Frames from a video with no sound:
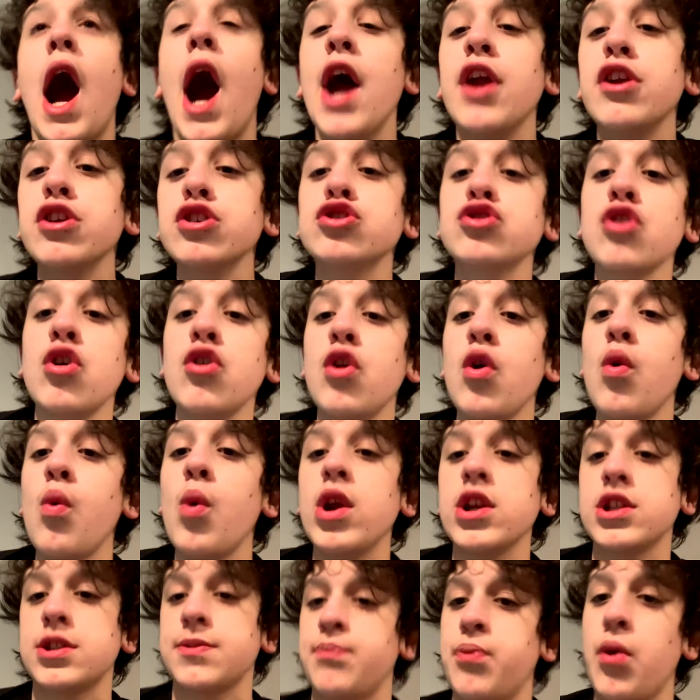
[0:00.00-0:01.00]
I just don't know
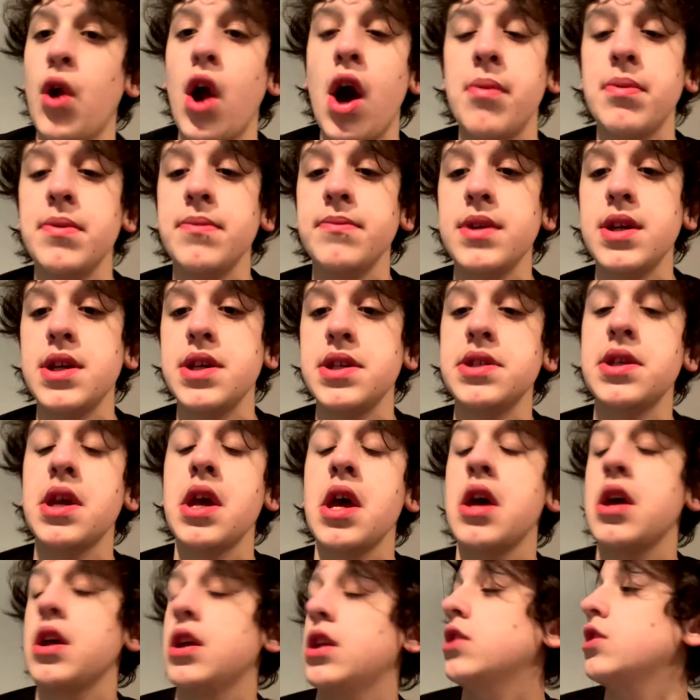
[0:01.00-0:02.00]
what his problem is.
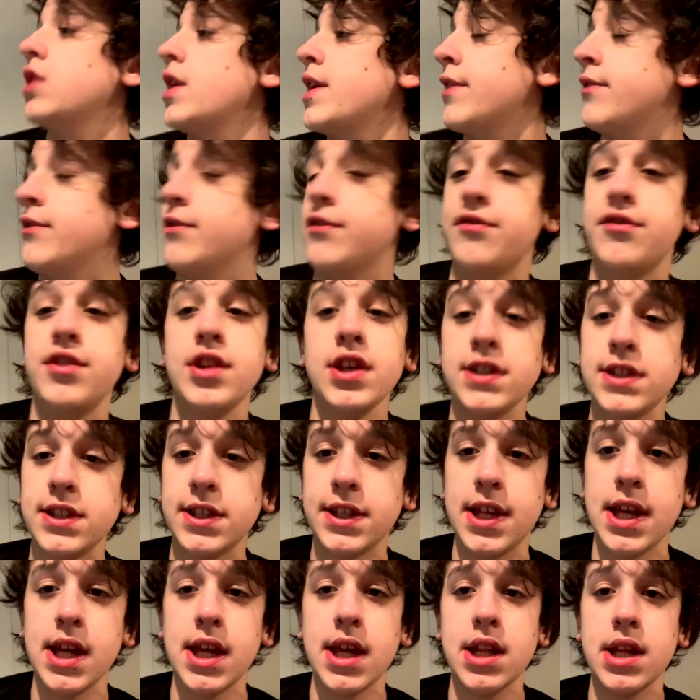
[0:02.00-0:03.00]
Like this
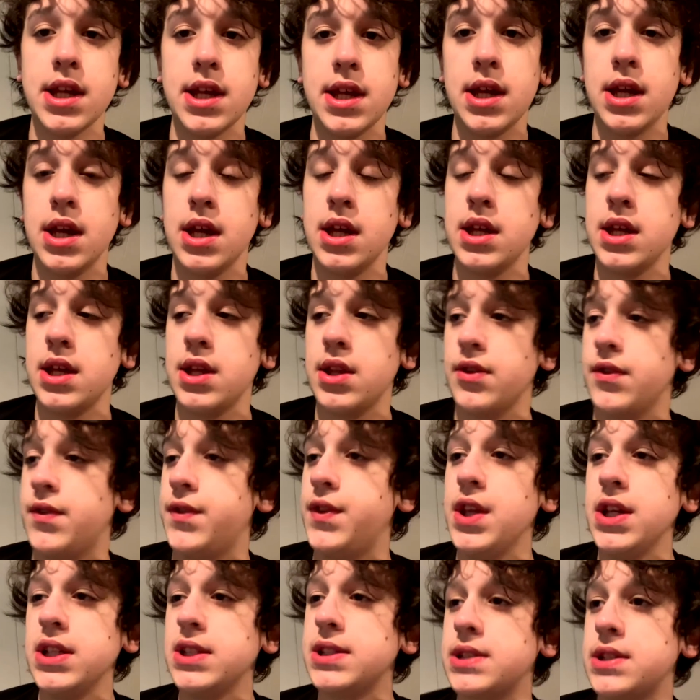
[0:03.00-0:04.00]
kid,
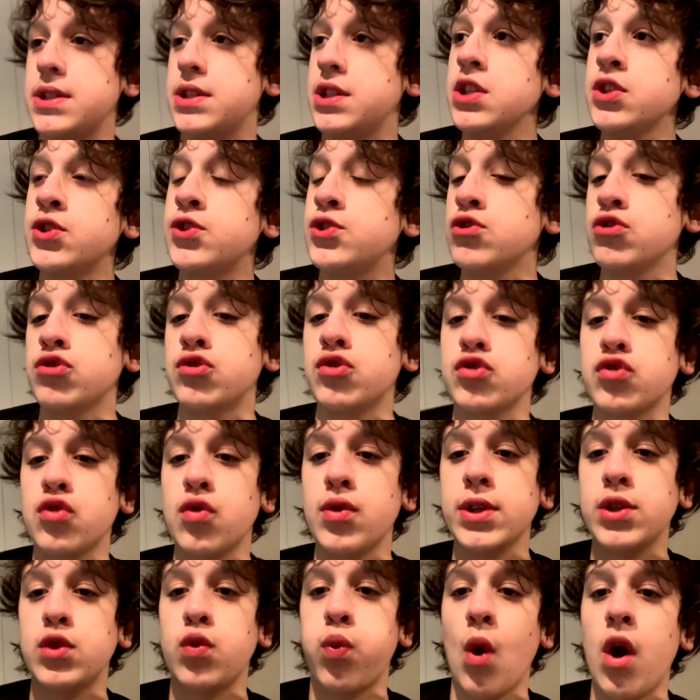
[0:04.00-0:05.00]
this this user is
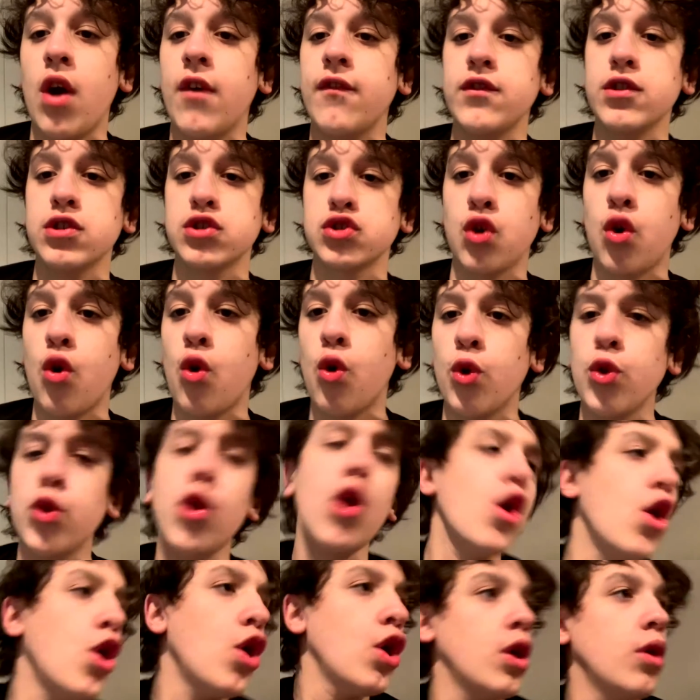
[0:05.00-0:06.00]
only 12 years old,
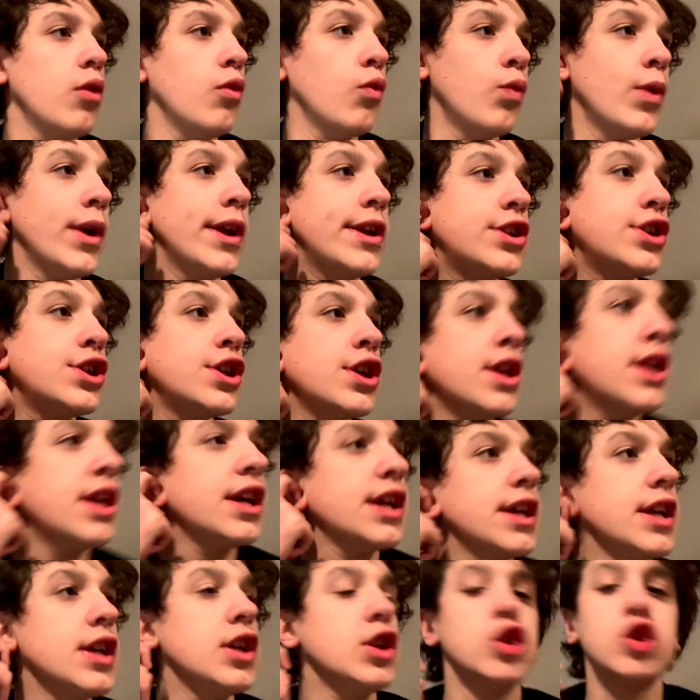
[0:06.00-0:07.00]
which
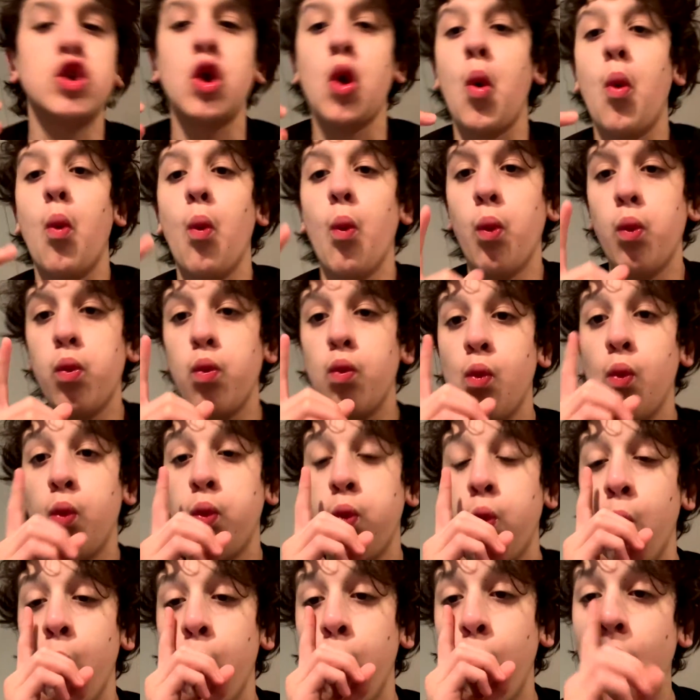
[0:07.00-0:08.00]
he is
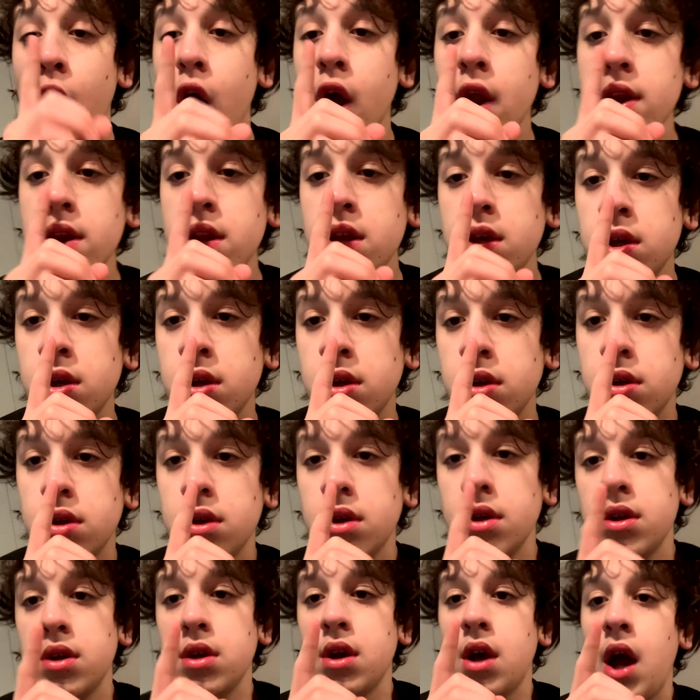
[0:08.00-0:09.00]
one.
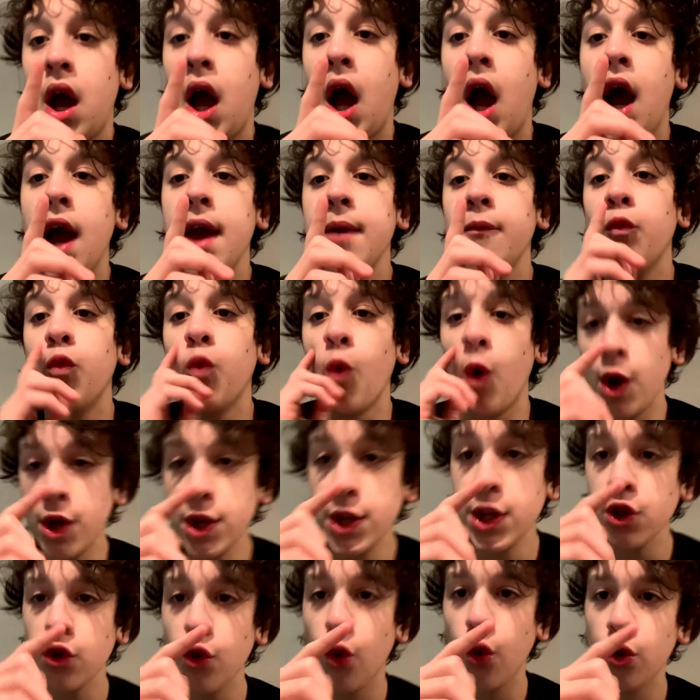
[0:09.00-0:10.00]
I'm one
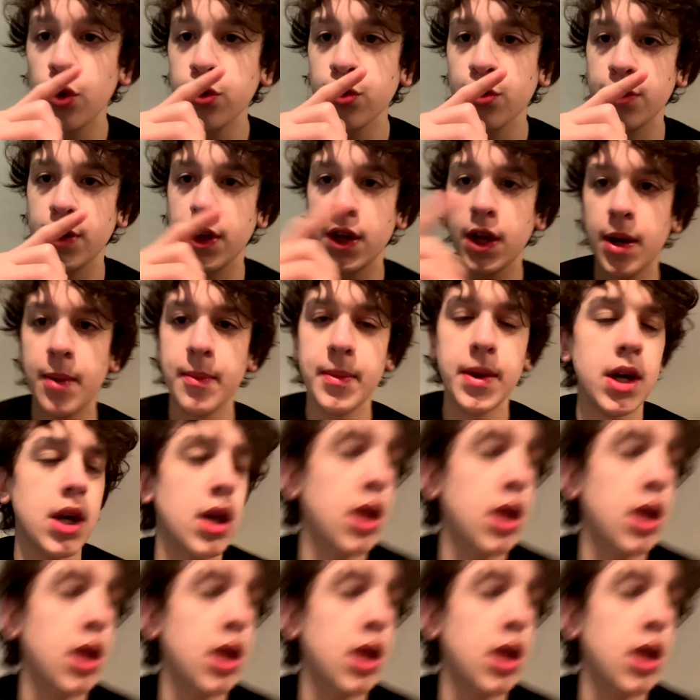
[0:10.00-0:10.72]
year older than that.